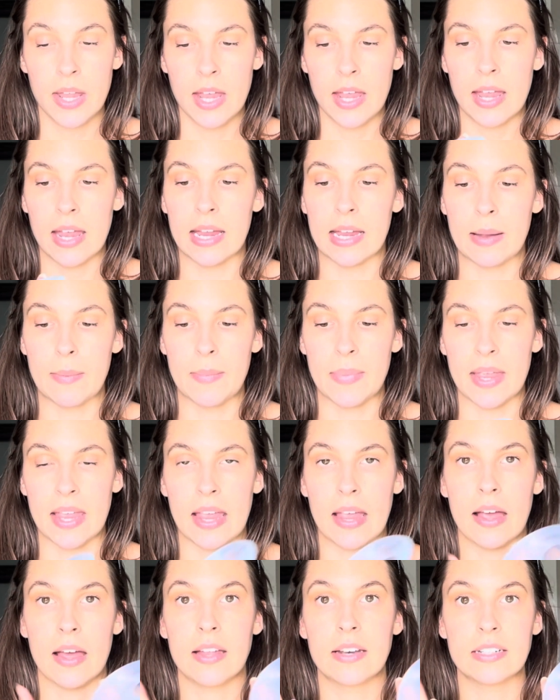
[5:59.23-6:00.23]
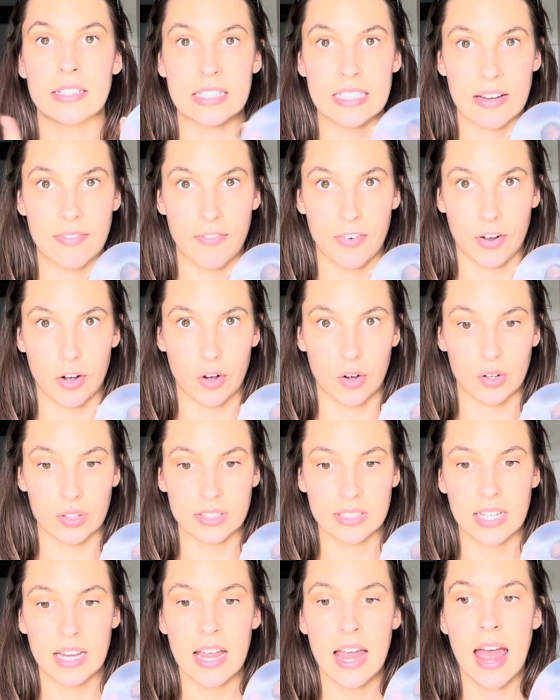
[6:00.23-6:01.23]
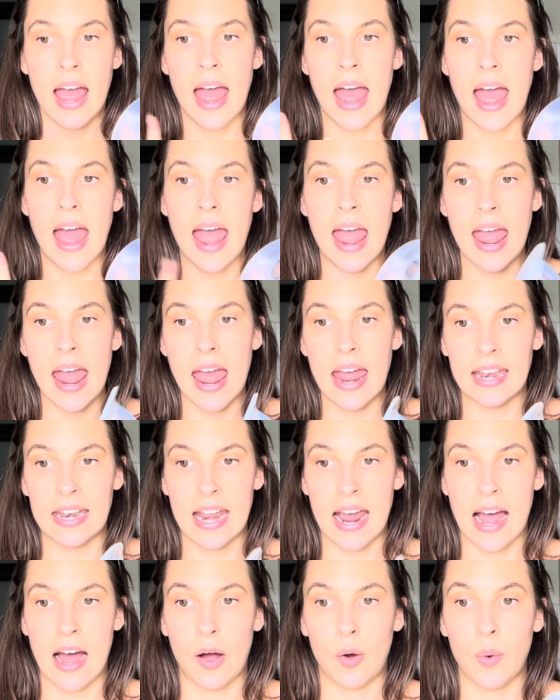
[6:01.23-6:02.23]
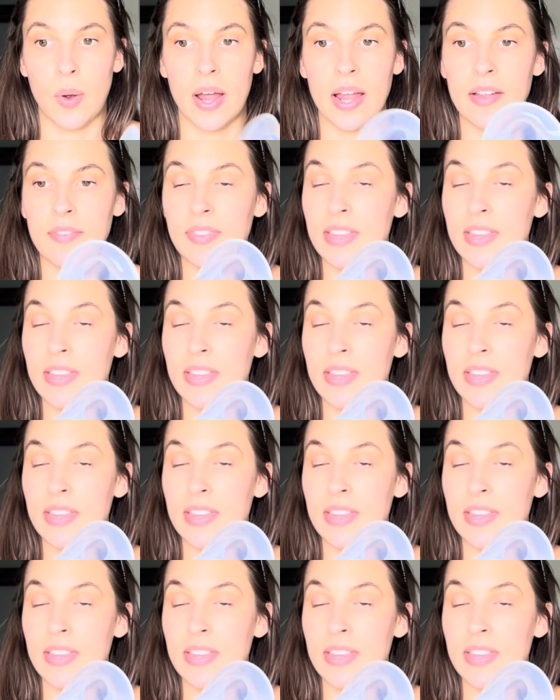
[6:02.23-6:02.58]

It can be difficult. Now, if